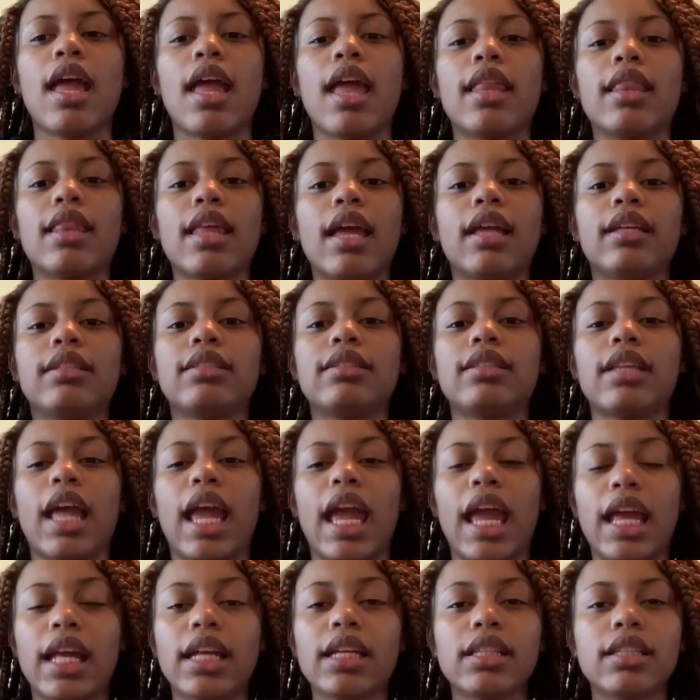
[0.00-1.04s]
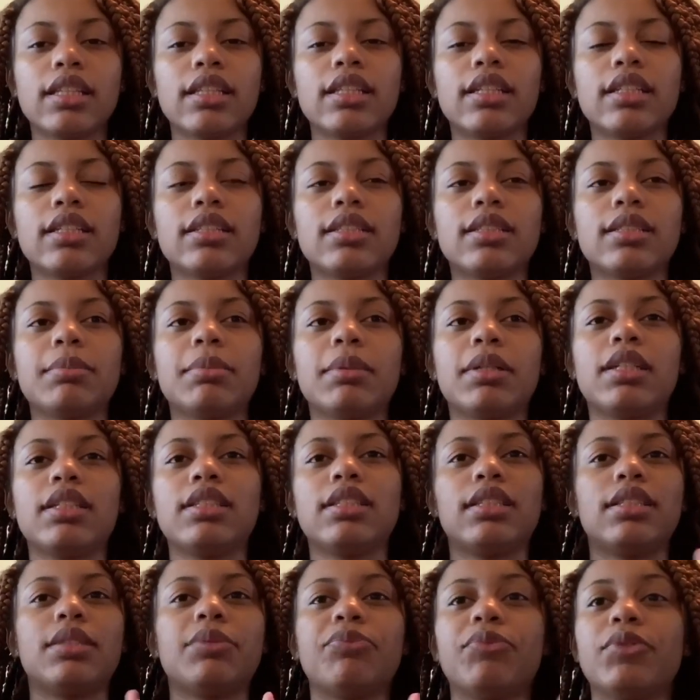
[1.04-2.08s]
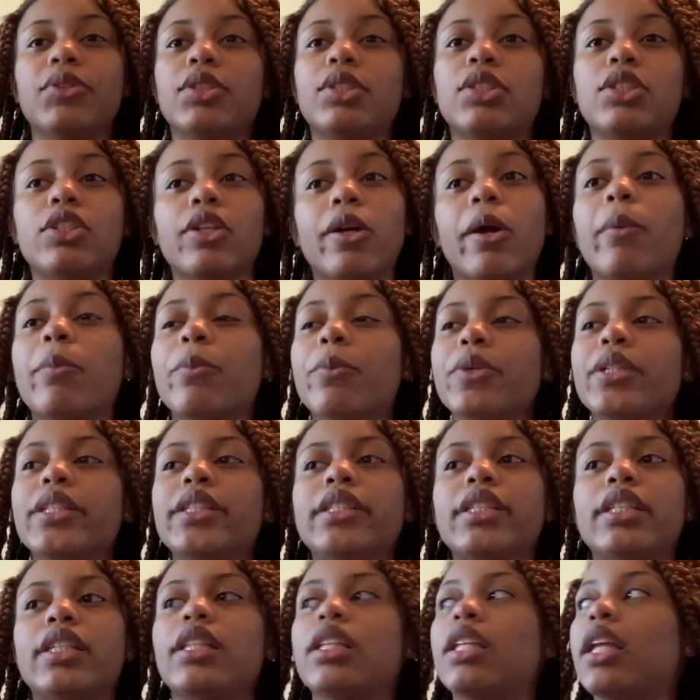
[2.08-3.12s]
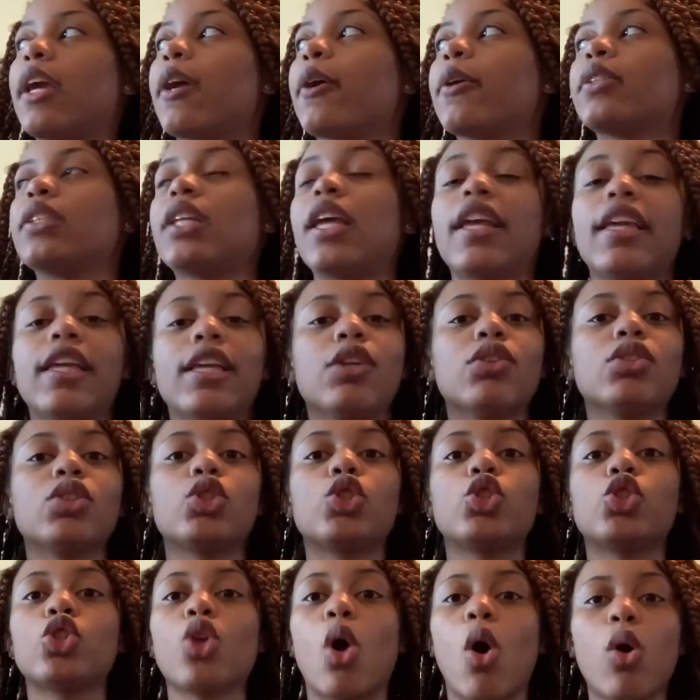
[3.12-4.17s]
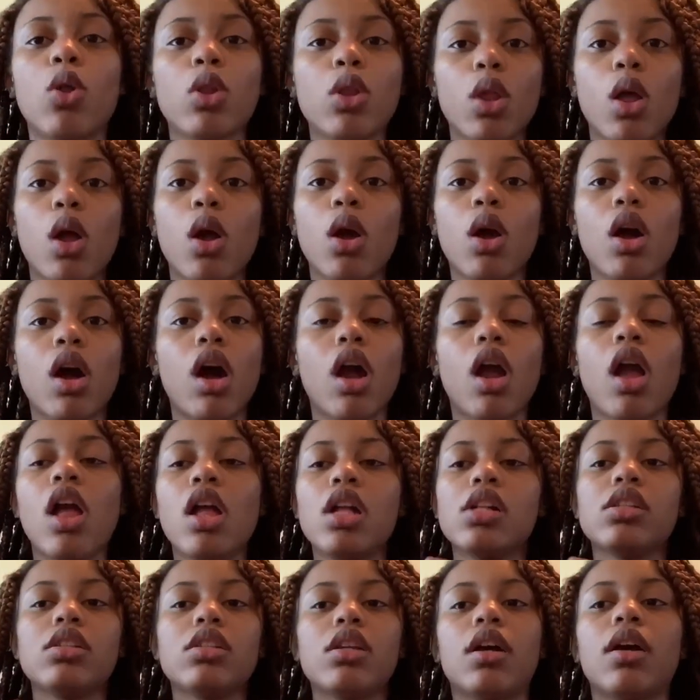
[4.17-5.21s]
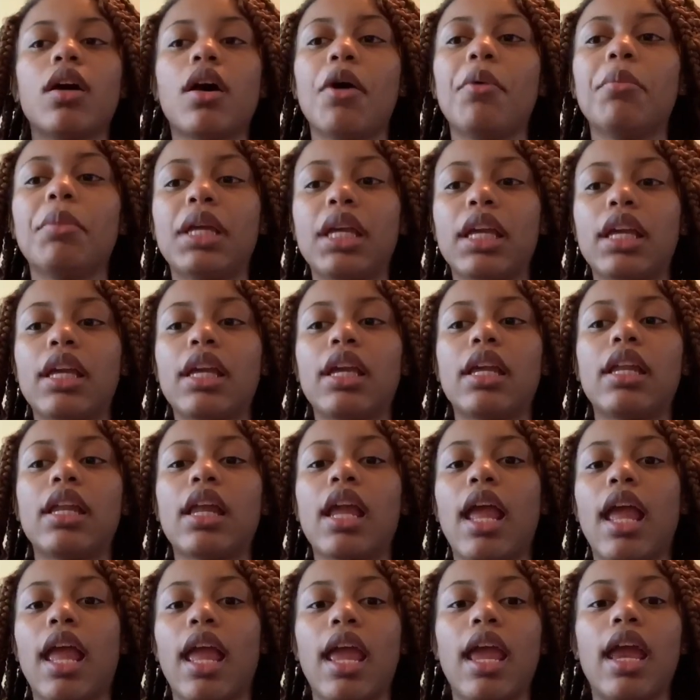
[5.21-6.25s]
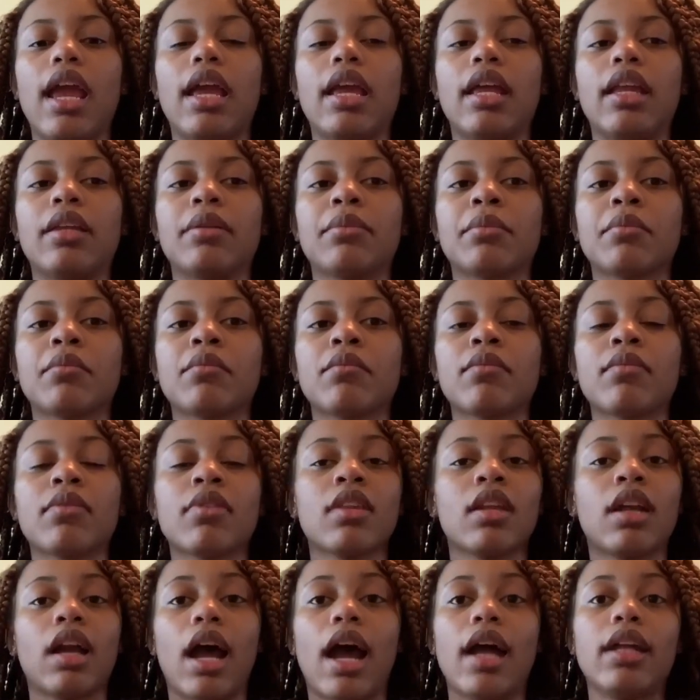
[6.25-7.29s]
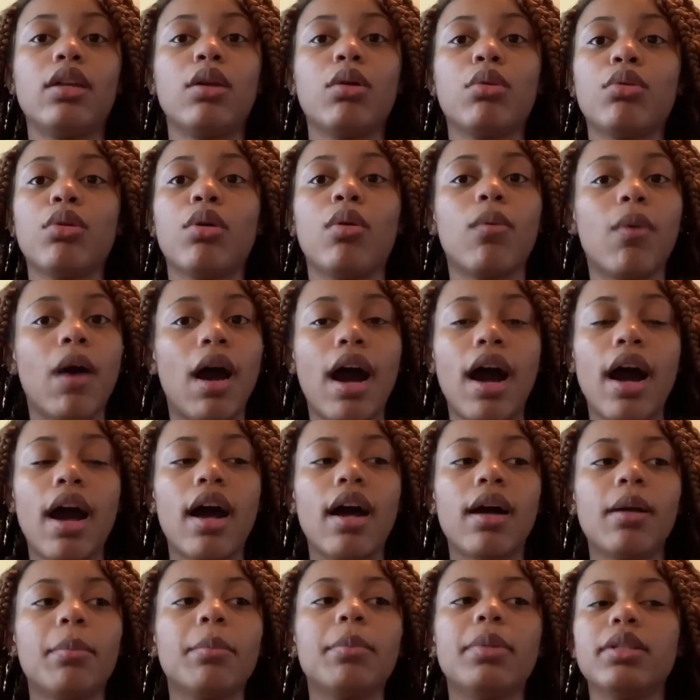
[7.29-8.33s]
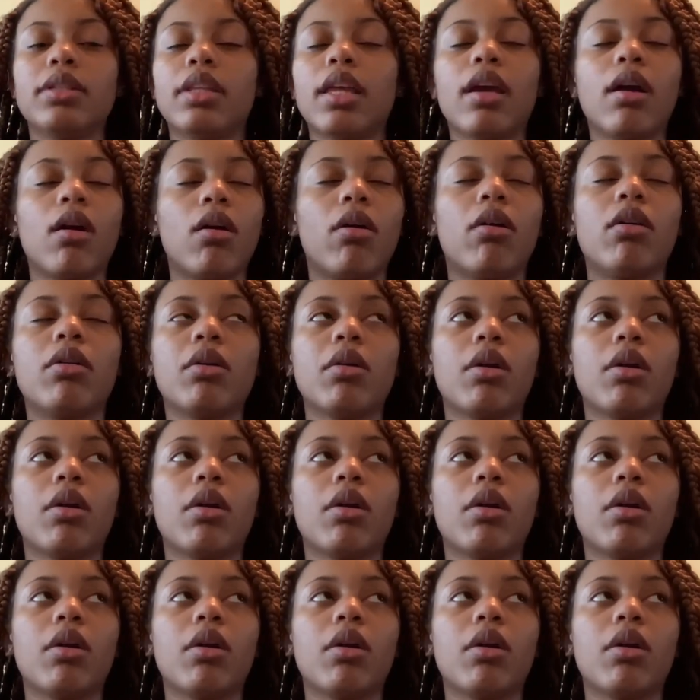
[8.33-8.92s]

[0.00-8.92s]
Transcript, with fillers: and that's anklets, because for some reason they're taking so long to come in, and I don't know why, but they are.